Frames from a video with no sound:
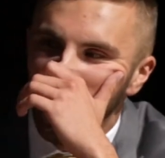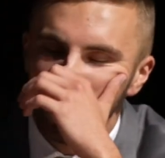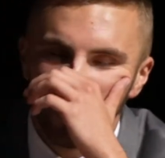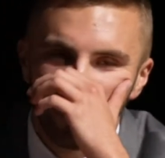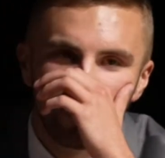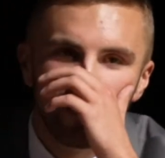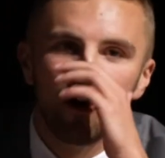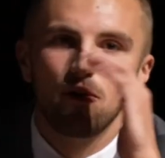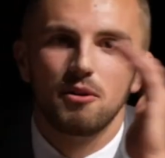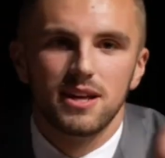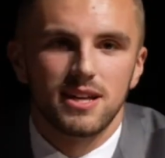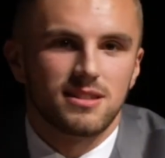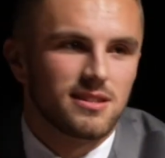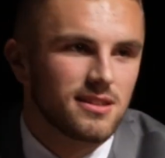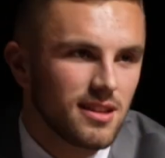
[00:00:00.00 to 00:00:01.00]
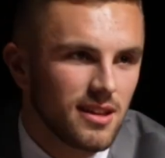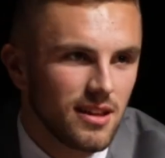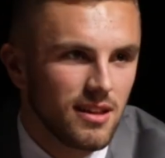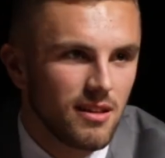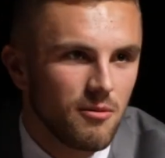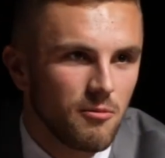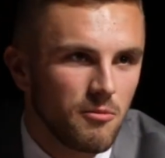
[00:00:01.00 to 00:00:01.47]
I, I noticed
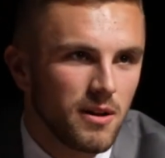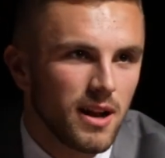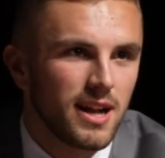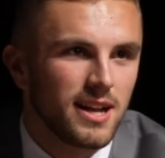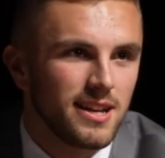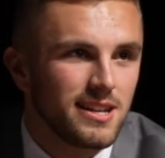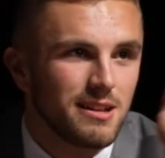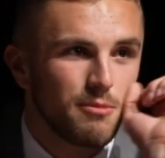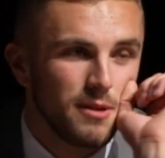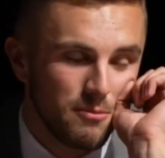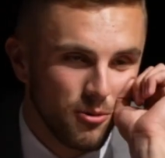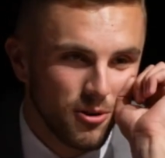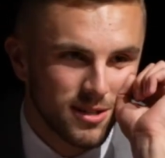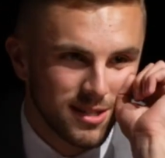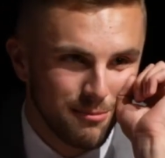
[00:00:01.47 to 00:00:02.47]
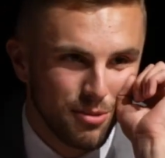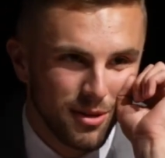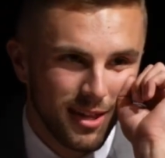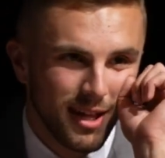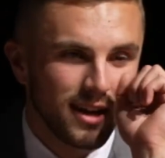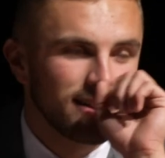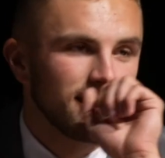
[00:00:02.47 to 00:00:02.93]
when I needed to be more
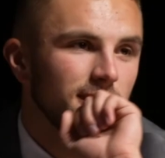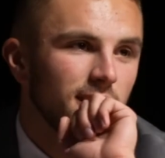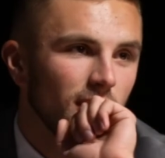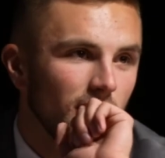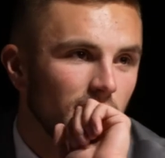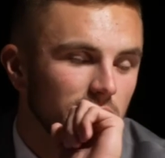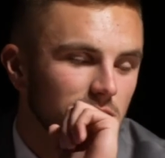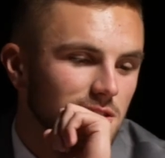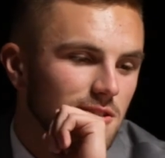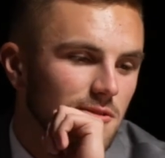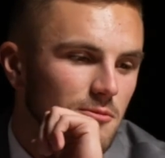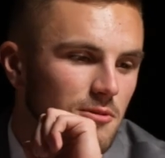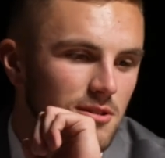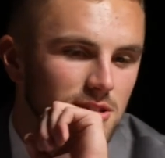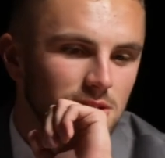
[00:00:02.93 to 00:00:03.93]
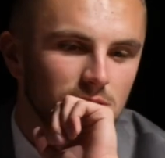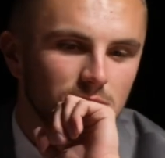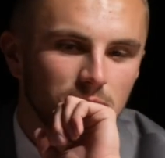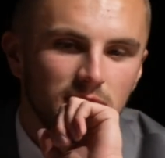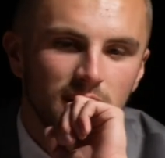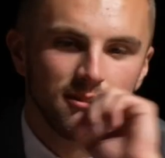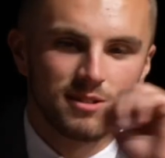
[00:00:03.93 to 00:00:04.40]
sympathetic to dogs was
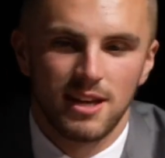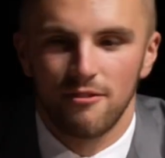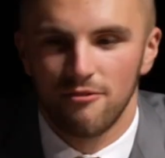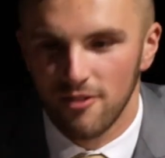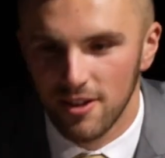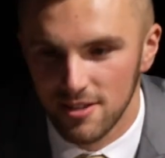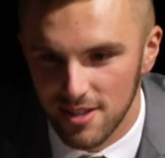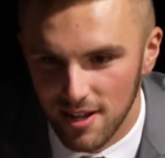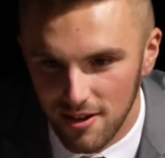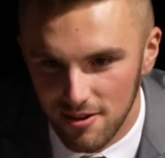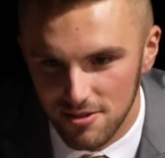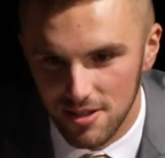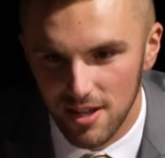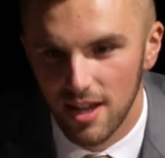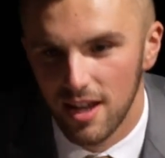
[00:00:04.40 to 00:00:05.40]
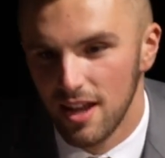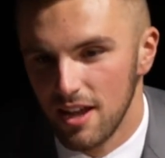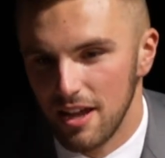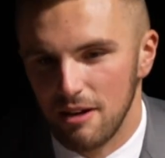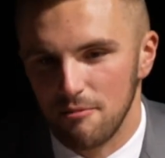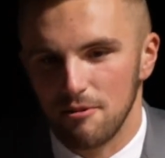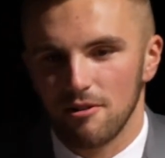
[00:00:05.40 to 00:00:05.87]
when I was at a friend's house
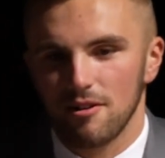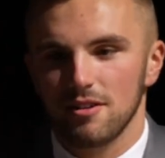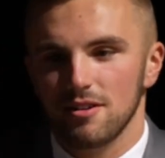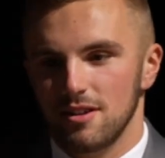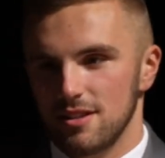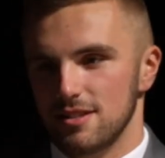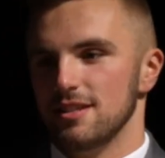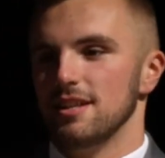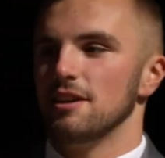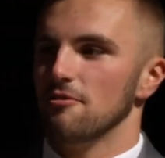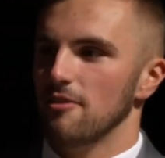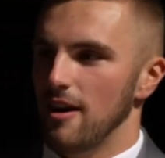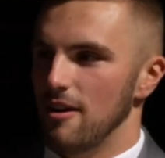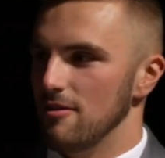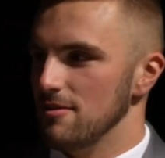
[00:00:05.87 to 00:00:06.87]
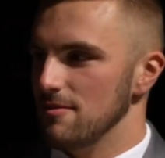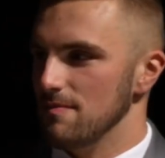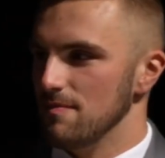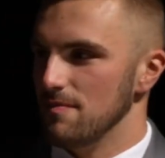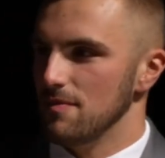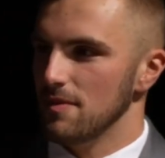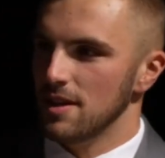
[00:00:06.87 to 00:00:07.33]
and we were all sitting around
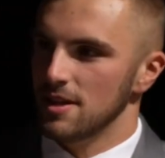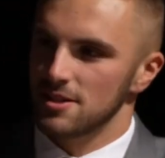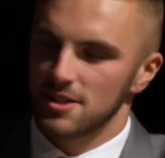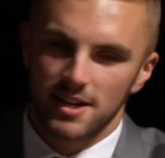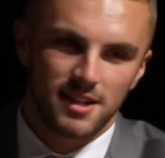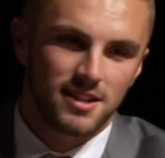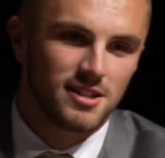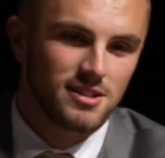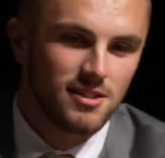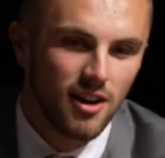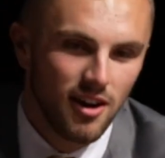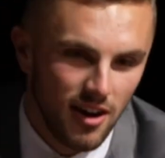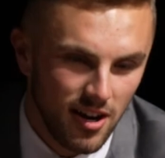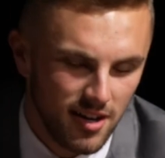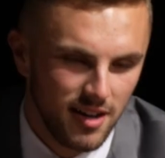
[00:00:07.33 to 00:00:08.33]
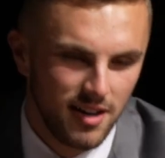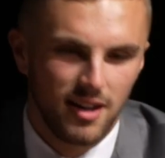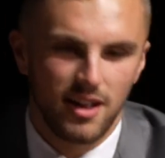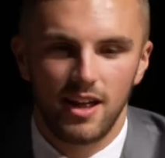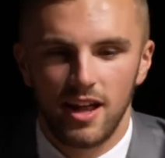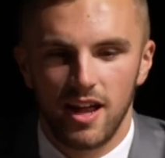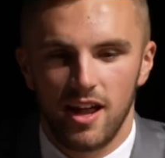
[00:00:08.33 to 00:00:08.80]
and she had this dog,
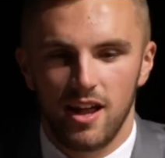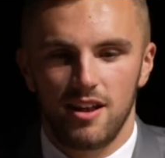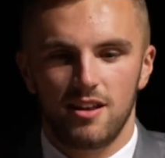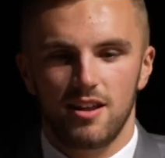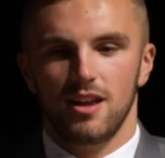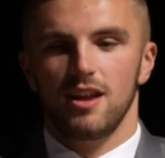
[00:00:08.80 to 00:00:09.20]
and